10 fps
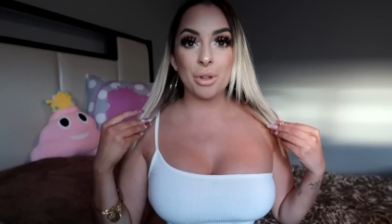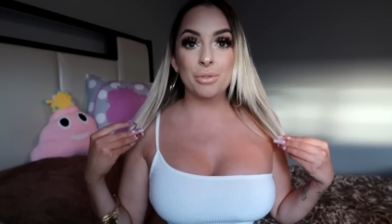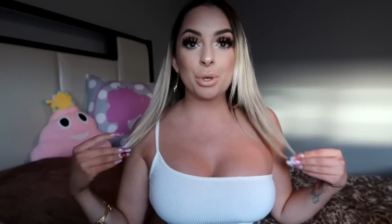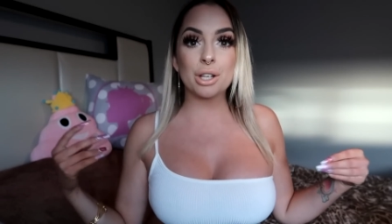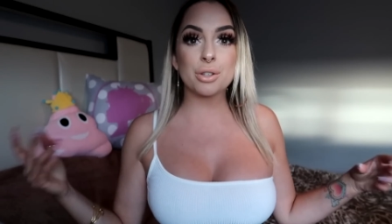if
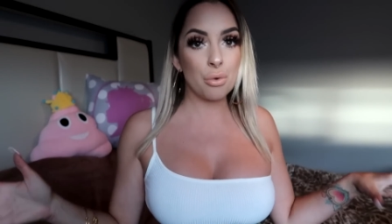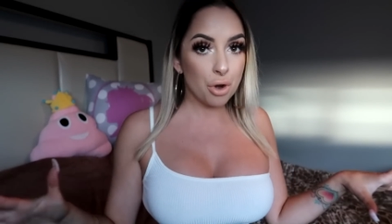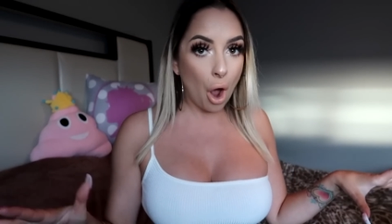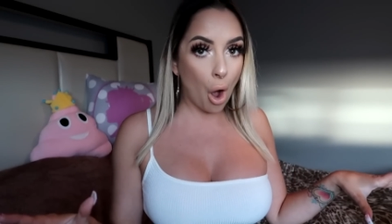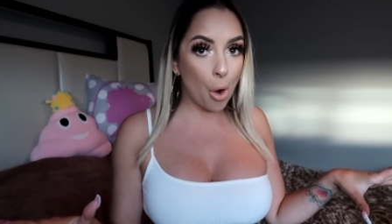you guys don't
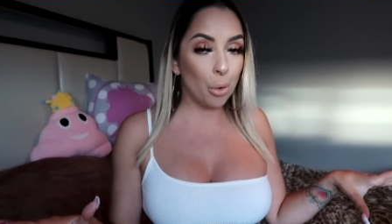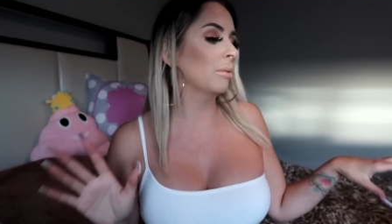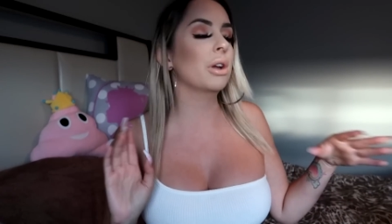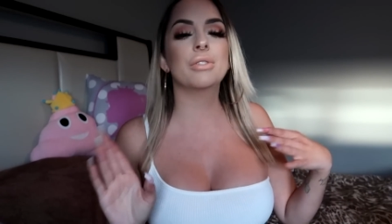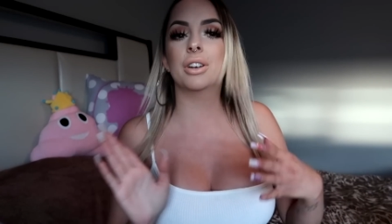know, my
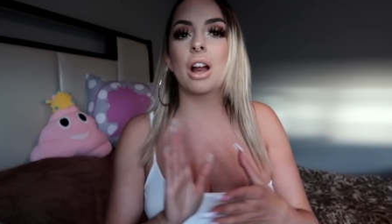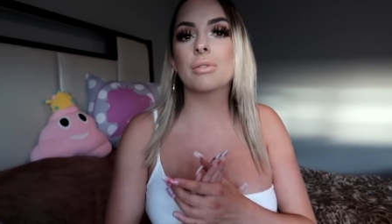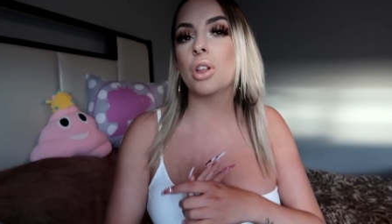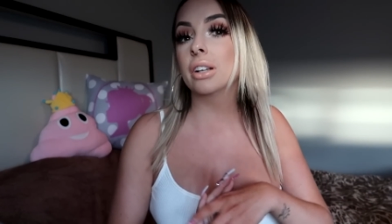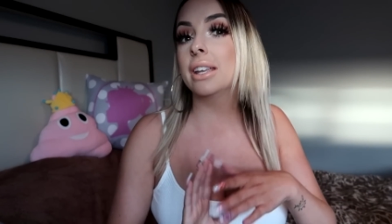boyfriend and I are
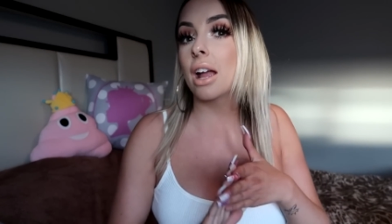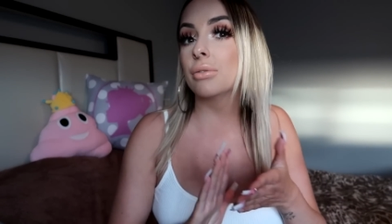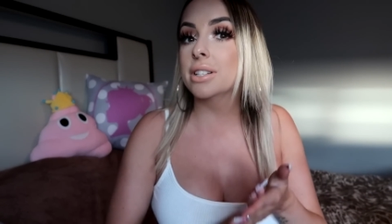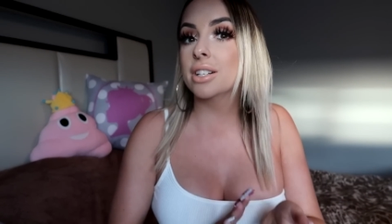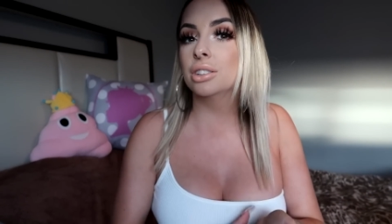vlogging
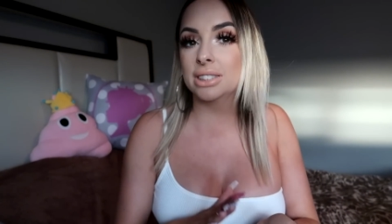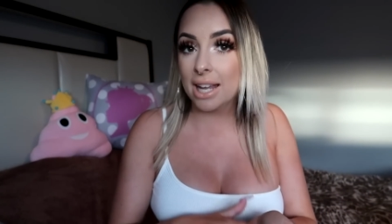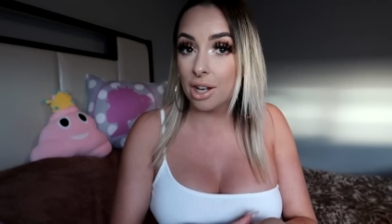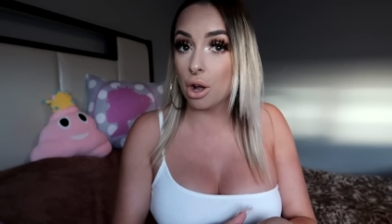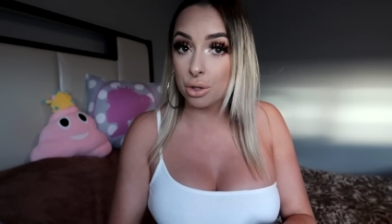every single
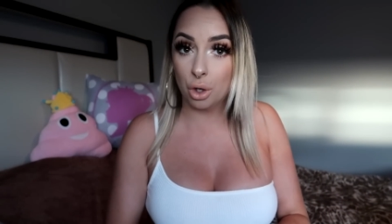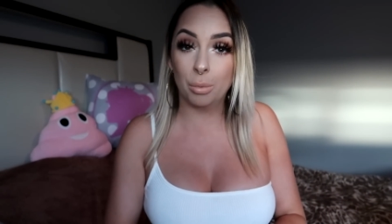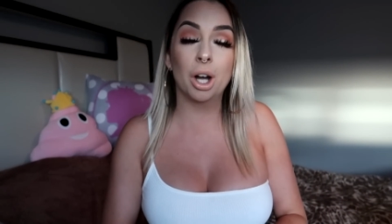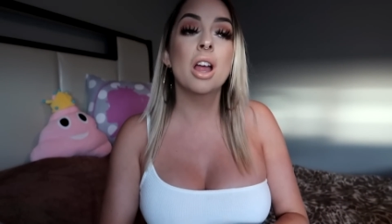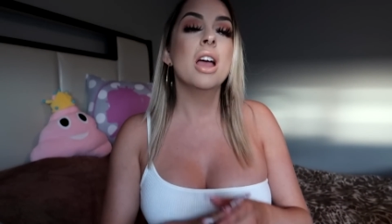day in October.